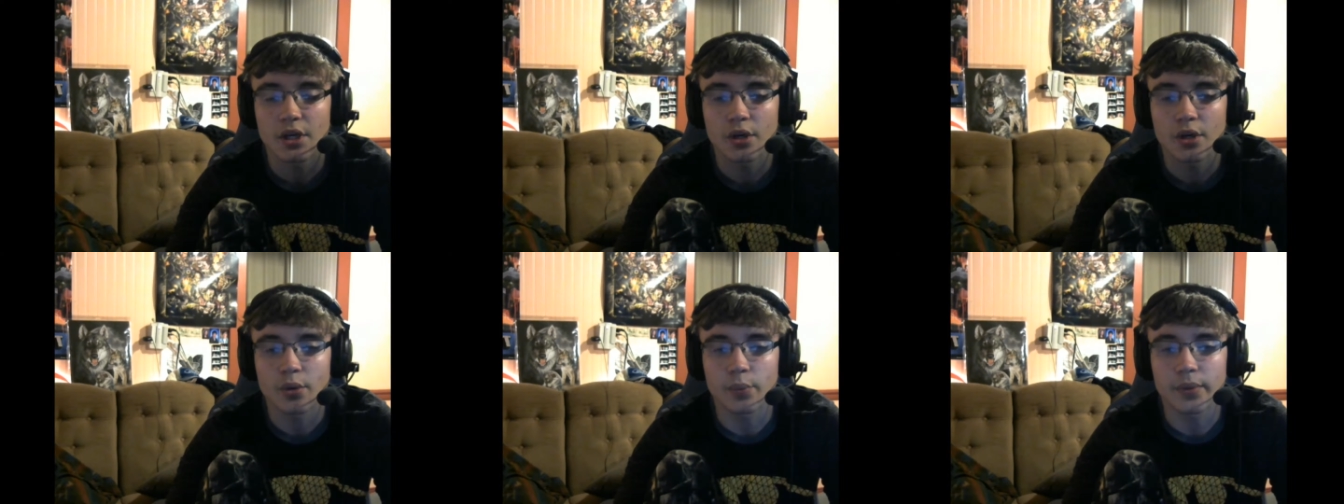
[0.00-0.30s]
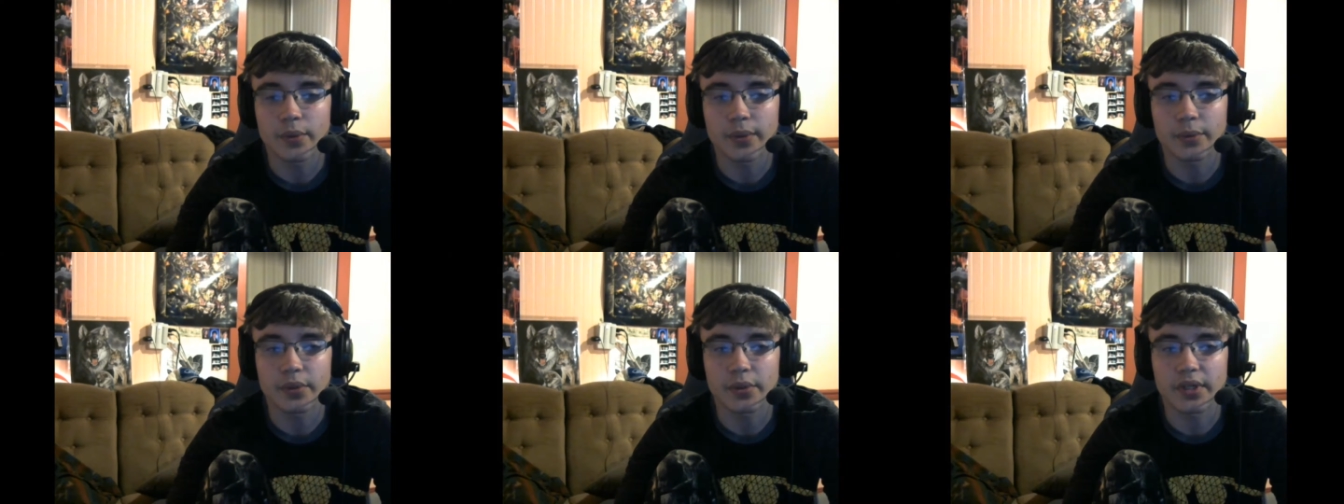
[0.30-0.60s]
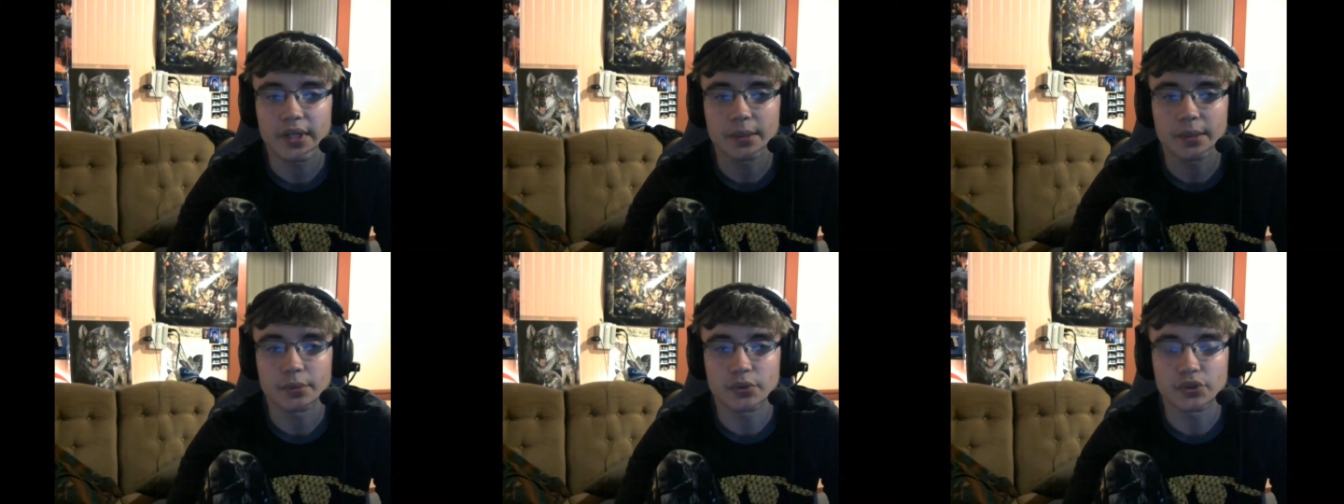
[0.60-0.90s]
we were
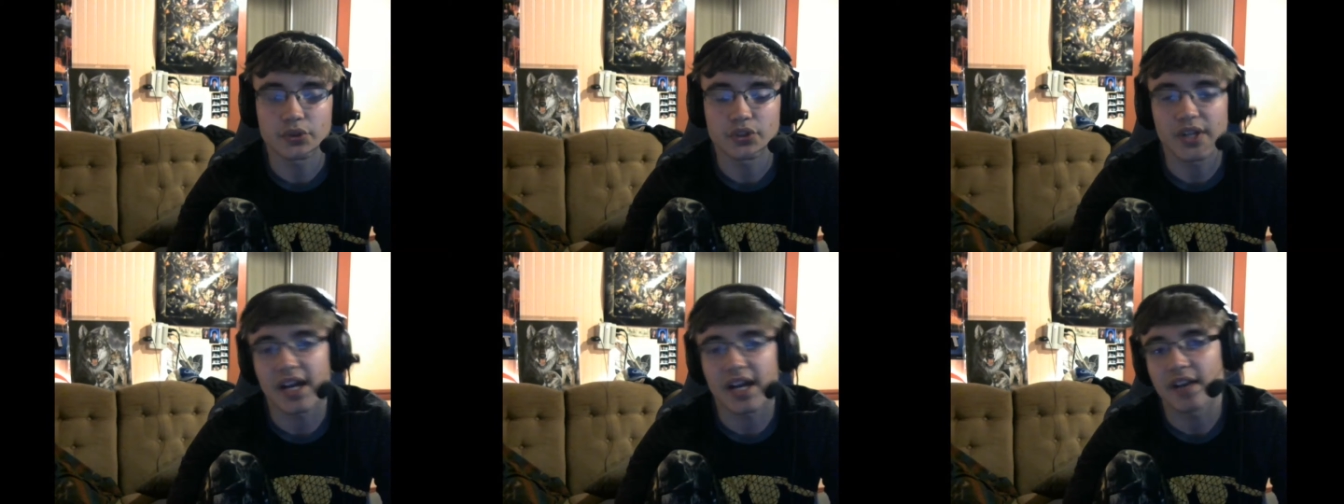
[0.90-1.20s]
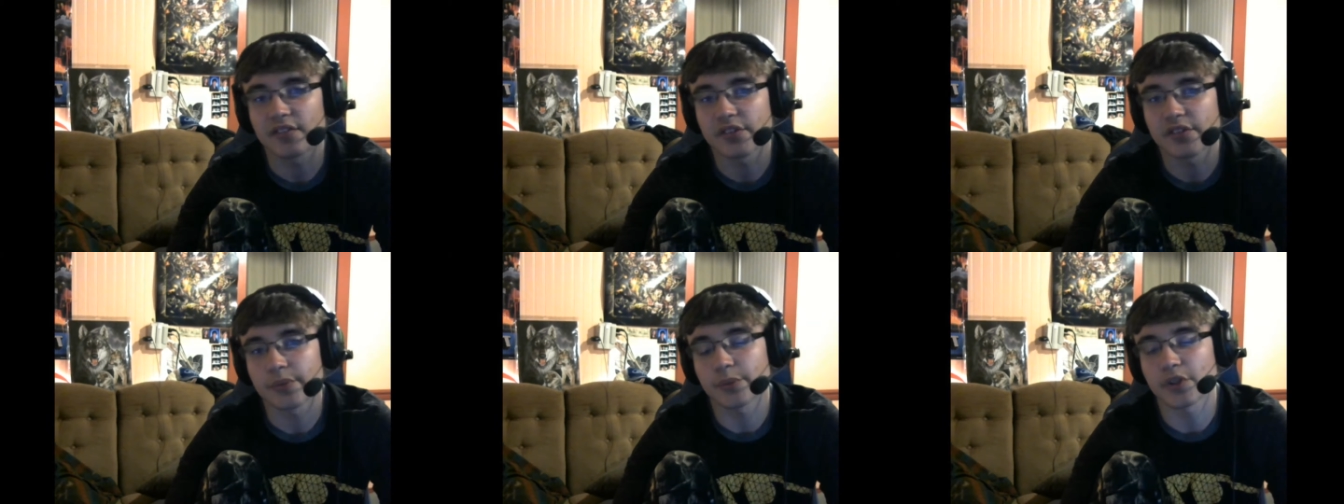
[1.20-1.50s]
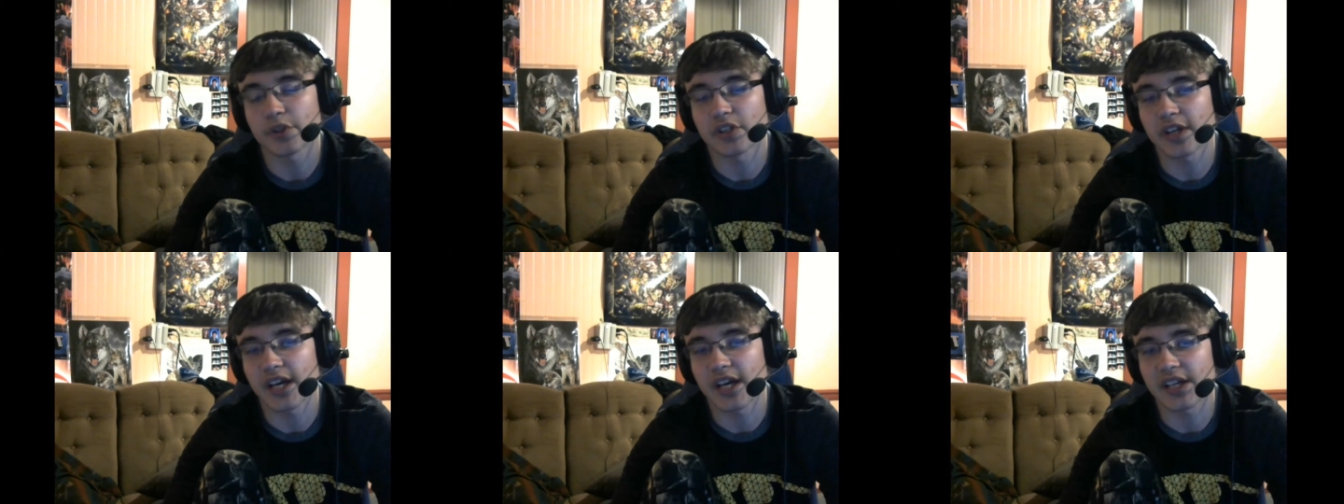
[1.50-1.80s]
able to have some
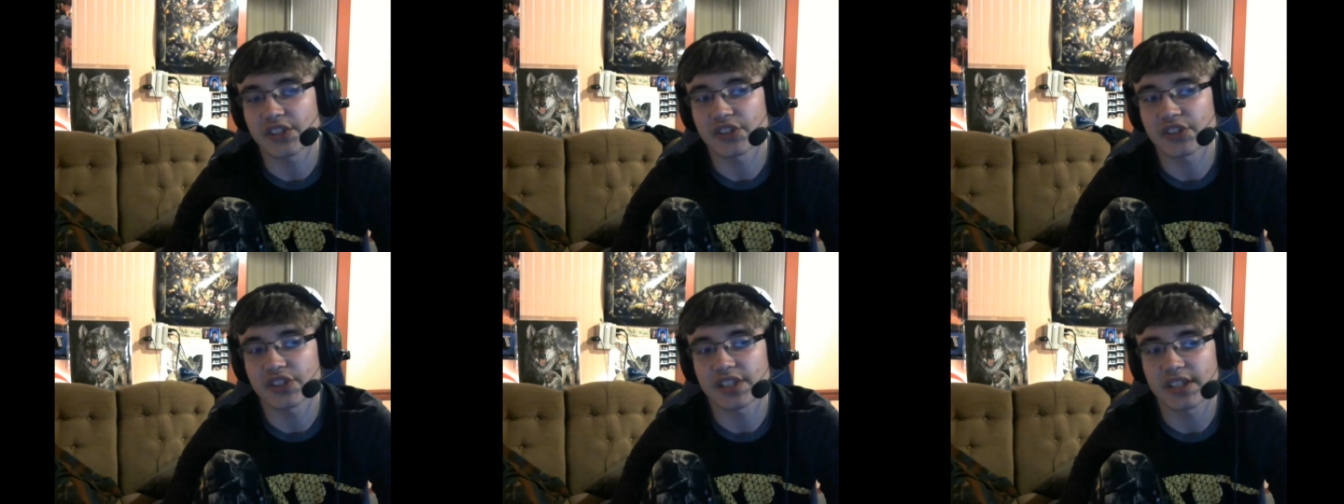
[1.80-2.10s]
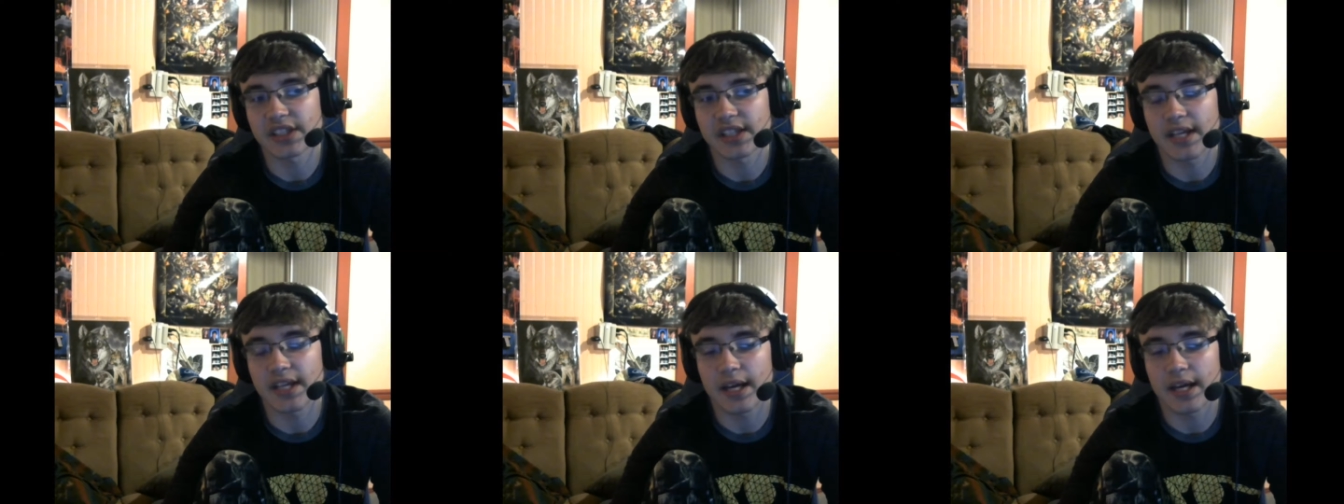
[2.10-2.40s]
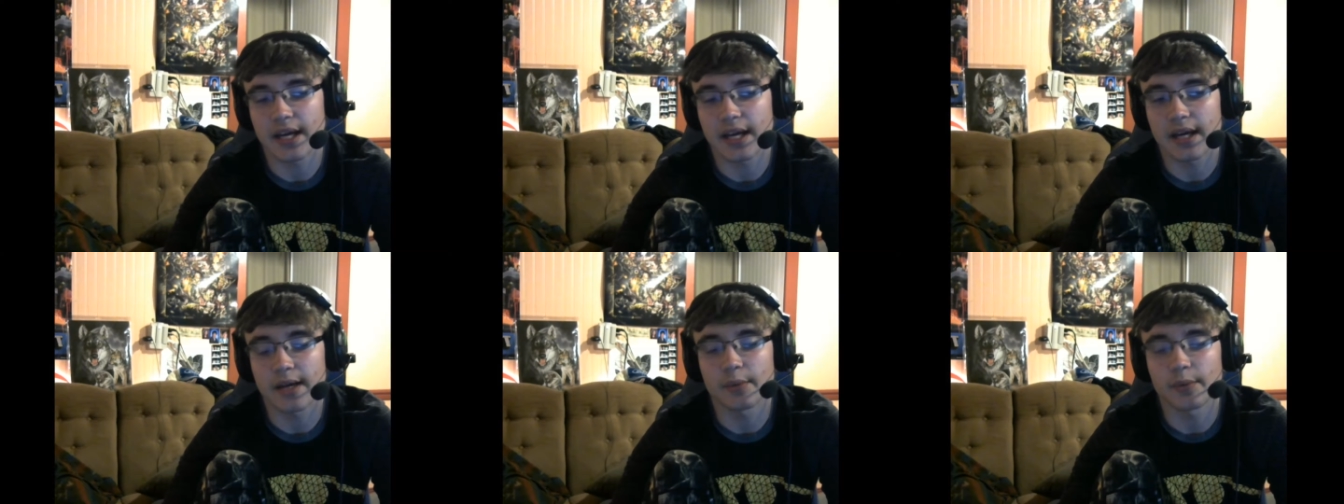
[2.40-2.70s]
relaxing,
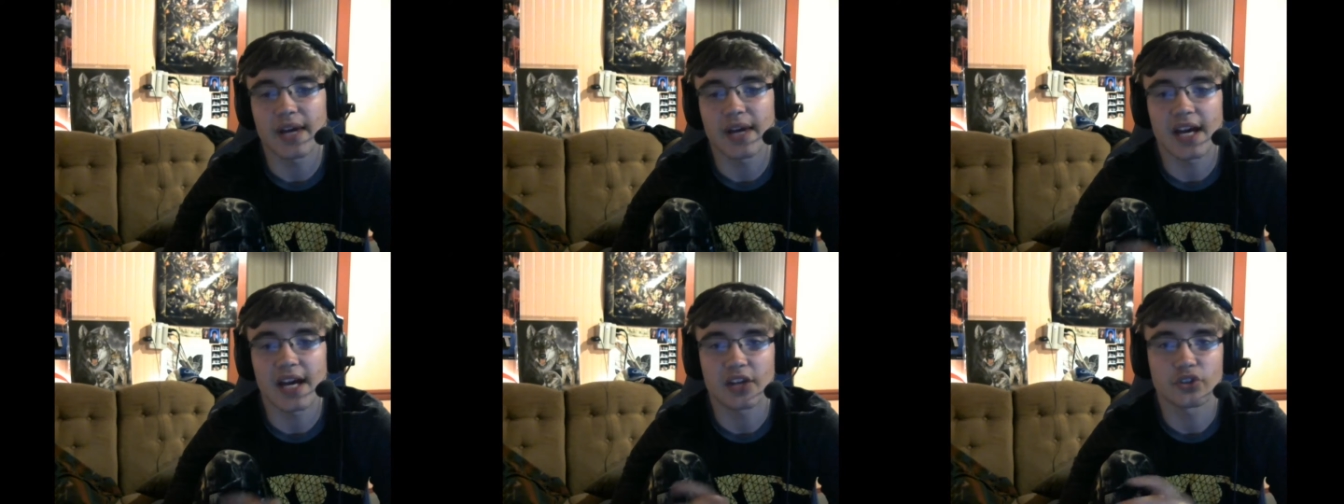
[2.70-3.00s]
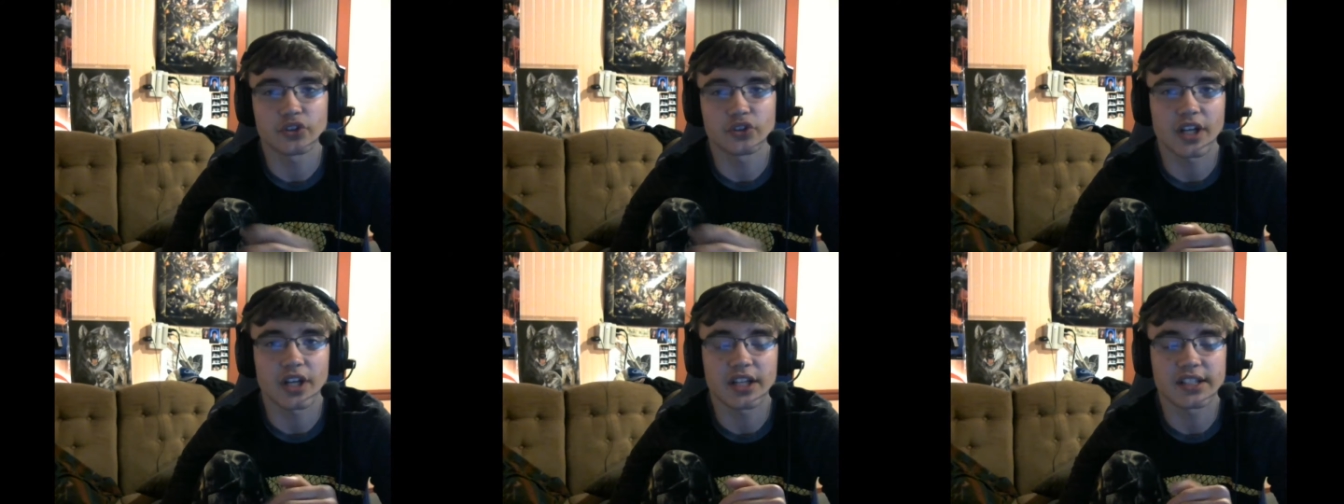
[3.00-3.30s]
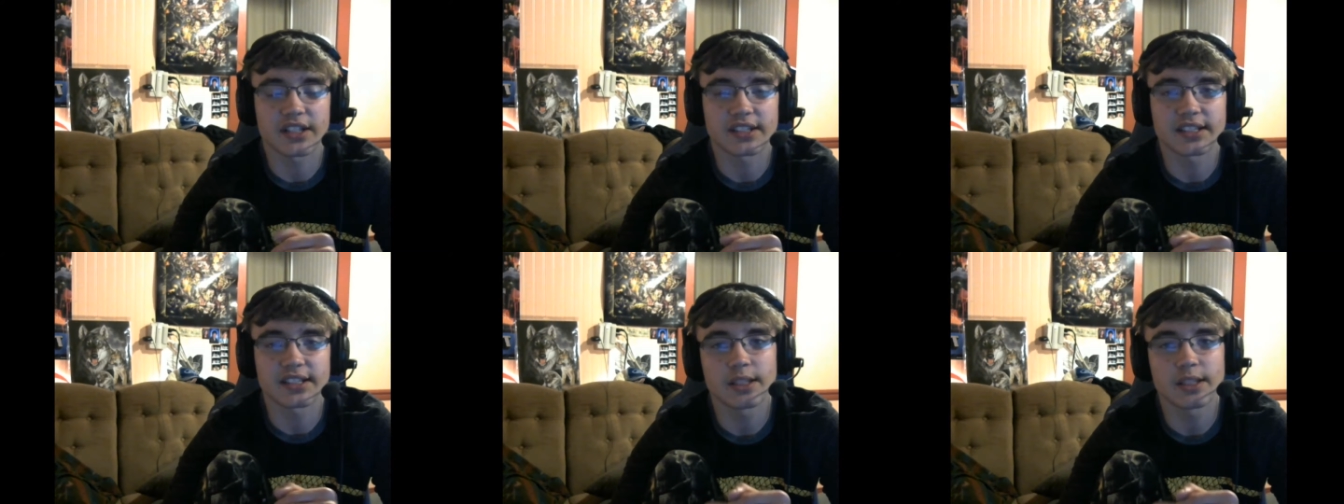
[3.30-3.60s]
and we actually got
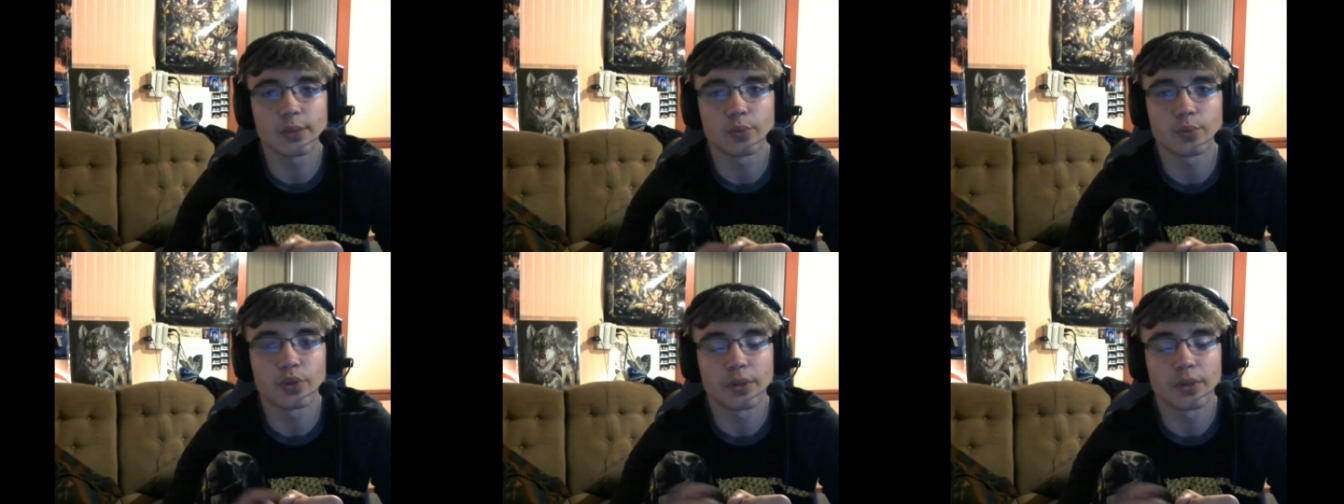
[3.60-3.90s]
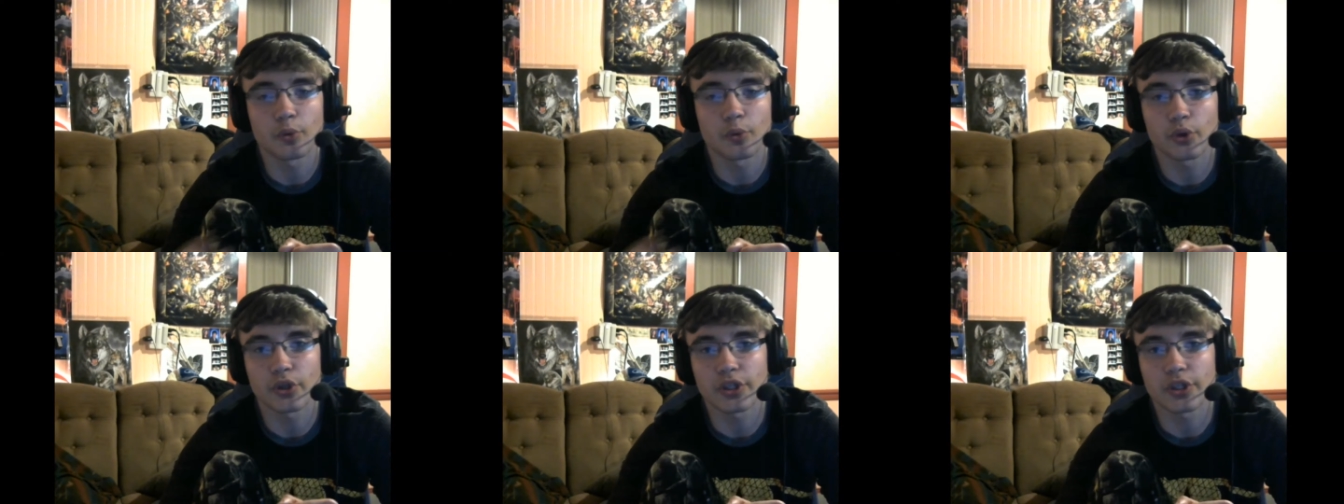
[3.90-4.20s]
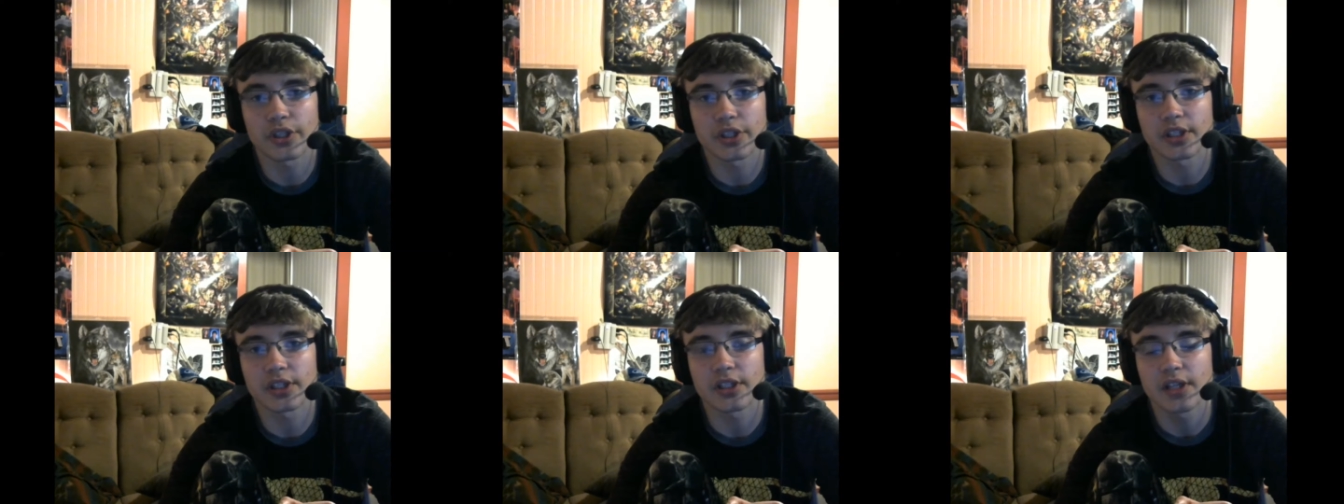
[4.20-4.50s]
to see where
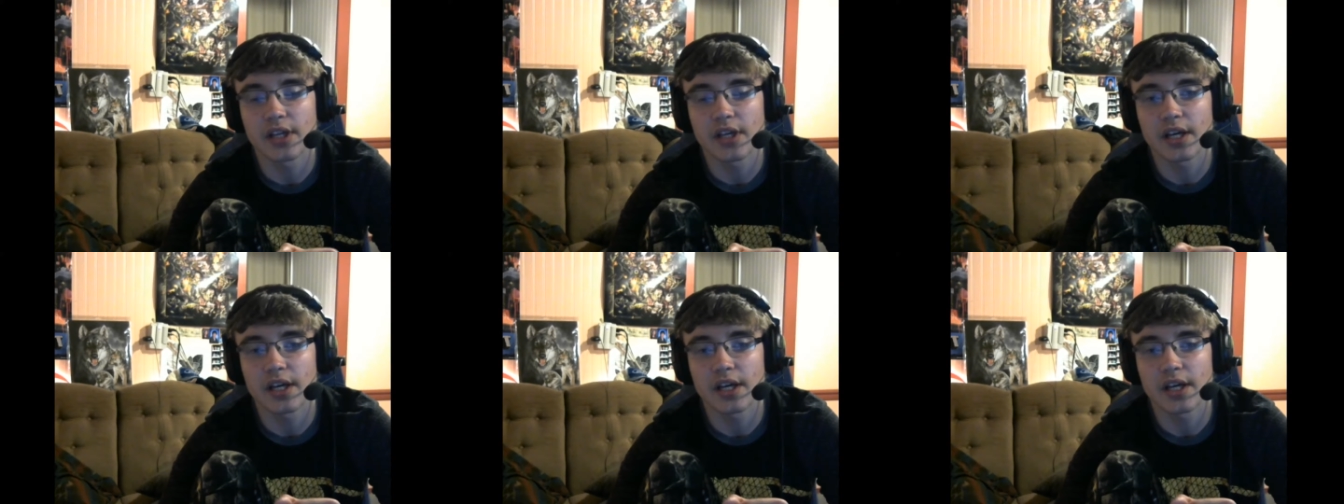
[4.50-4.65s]
Morgan